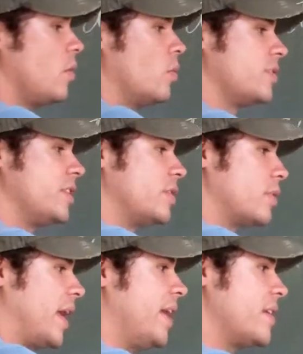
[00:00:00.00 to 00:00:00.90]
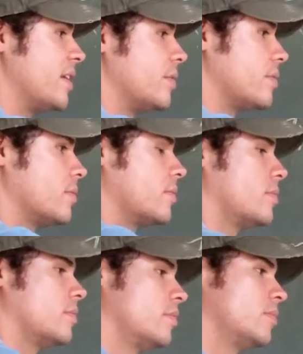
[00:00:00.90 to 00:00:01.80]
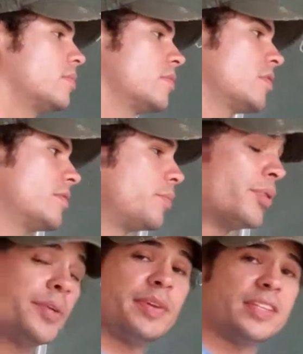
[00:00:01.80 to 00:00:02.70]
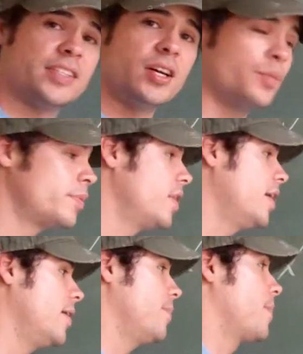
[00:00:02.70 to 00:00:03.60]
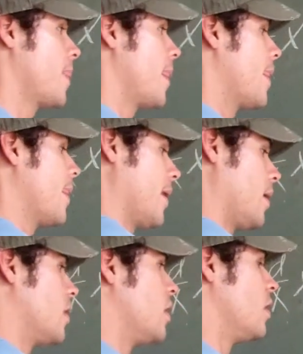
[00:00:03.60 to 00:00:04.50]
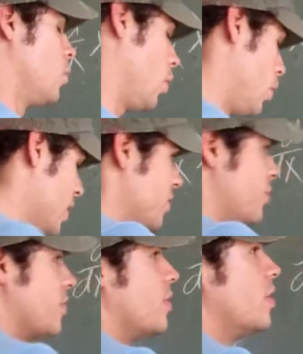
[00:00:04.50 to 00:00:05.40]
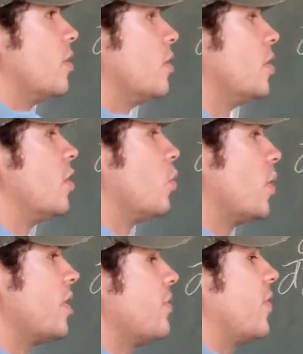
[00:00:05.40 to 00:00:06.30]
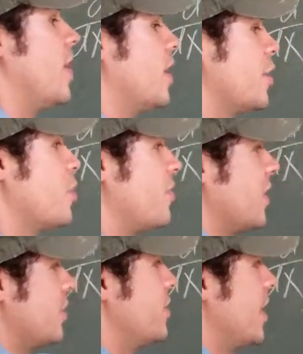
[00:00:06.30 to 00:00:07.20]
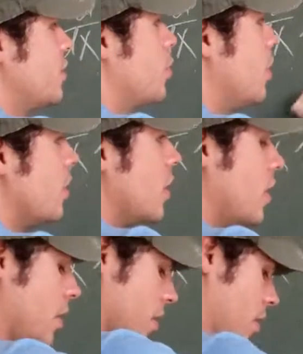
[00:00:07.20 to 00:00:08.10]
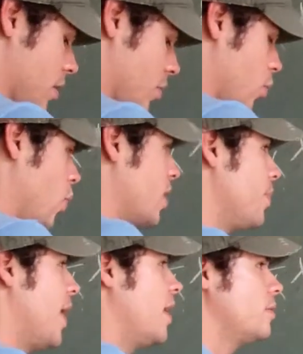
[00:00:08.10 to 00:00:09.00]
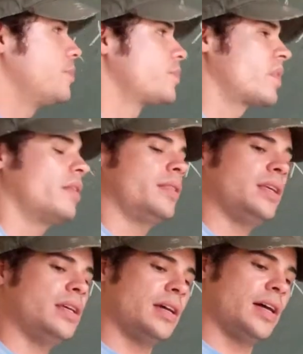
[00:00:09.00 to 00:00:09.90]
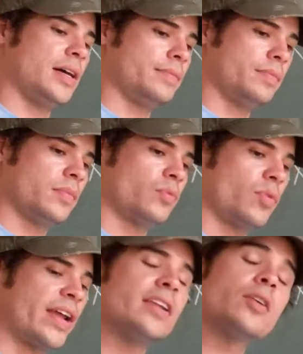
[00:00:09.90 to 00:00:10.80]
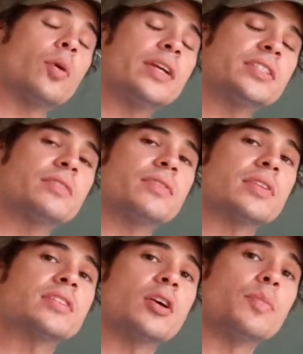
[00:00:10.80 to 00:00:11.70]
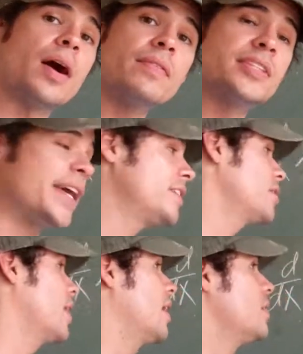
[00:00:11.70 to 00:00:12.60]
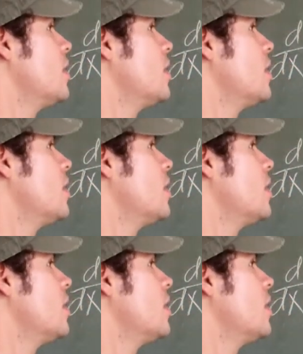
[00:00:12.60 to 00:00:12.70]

which is equal to 80. It's a pretty big slope. Well, what if your professor says, well, what about the write an equation for the slope of the tangent line?